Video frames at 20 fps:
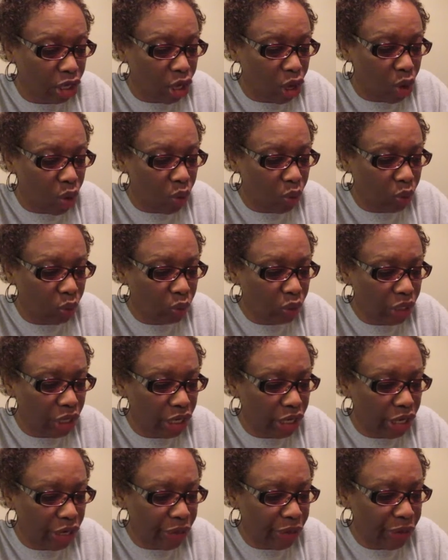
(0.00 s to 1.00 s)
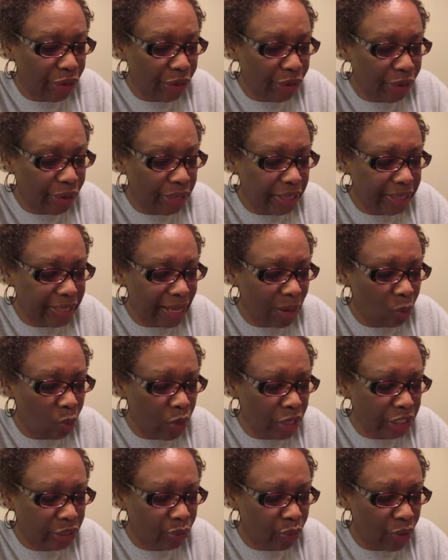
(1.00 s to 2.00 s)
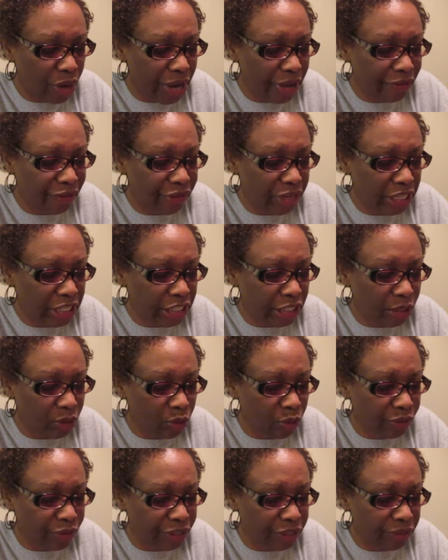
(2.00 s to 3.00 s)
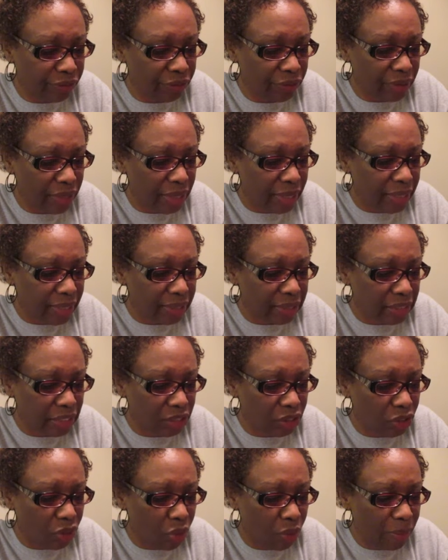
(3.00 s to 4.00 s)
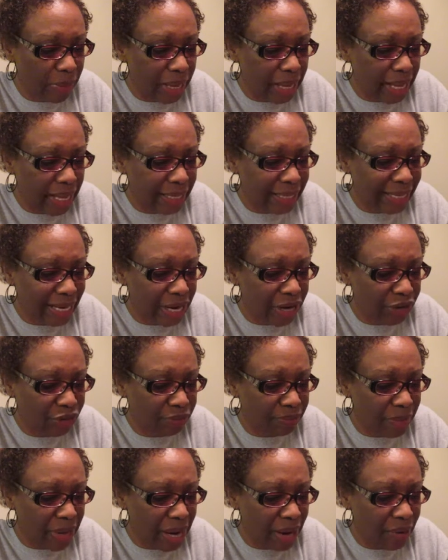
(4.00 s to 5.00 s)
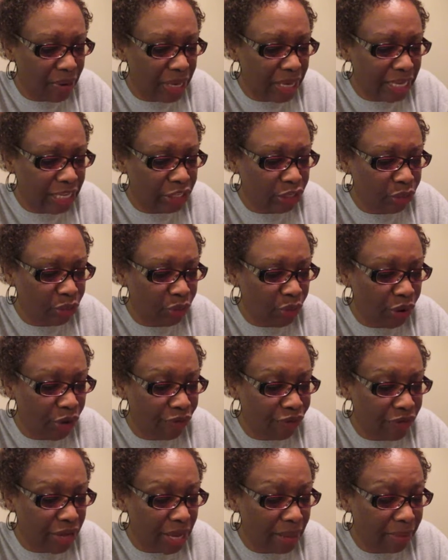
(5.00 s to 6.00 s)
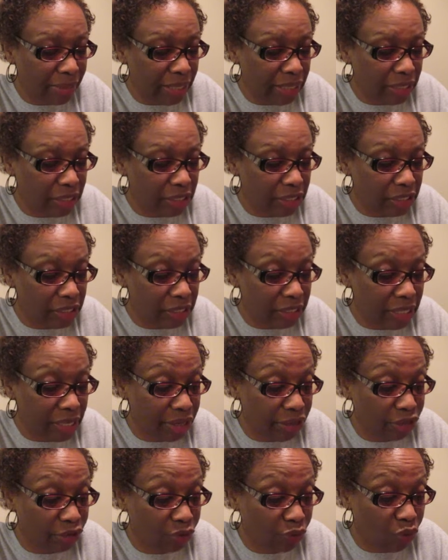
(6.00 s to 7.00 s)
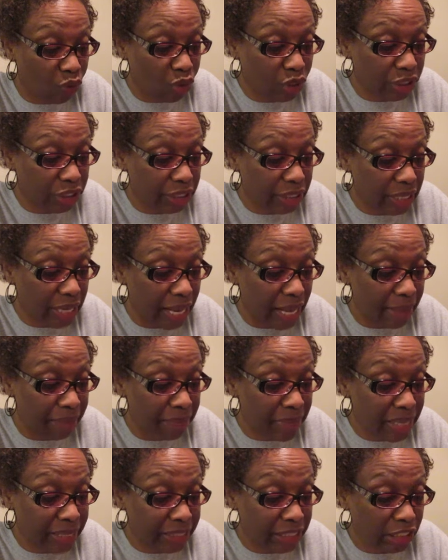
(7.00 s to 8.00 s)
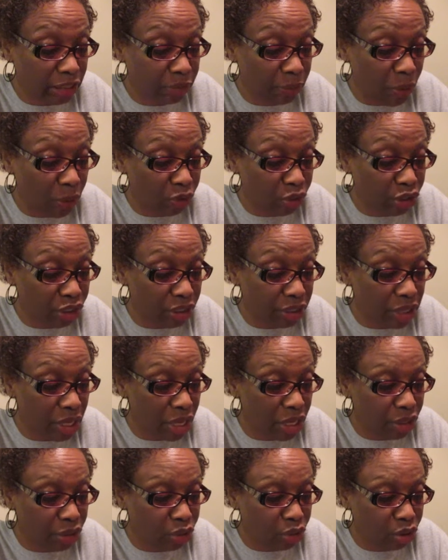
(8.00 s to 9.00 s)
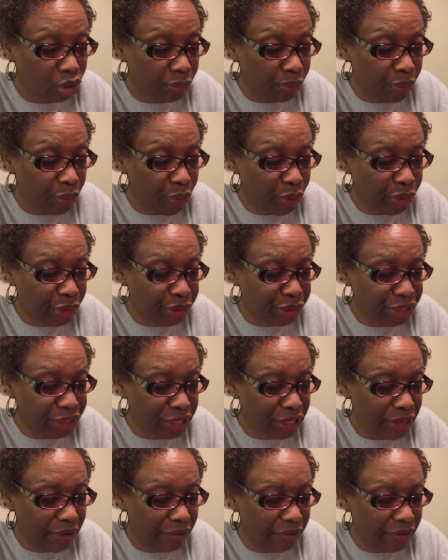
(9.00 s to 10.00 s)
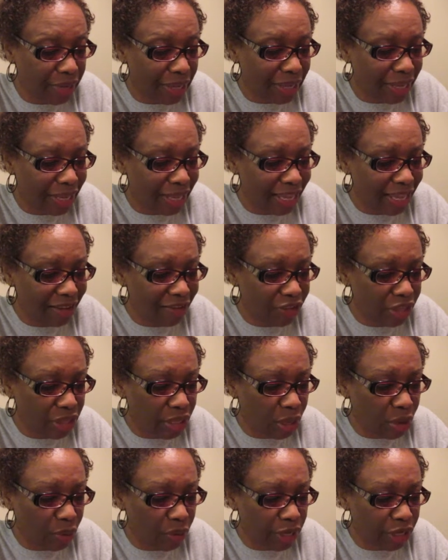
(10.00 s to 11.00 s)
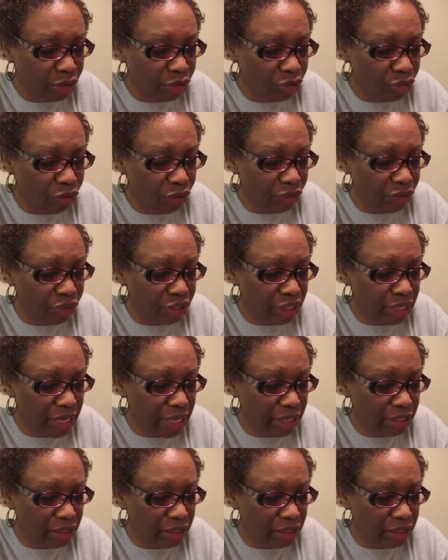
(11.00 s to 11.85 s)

Gold learned early that witchcraft is lucrative. Since no man dares marry into her family, she tells fortune and mixes potions to support herself, even though in truth she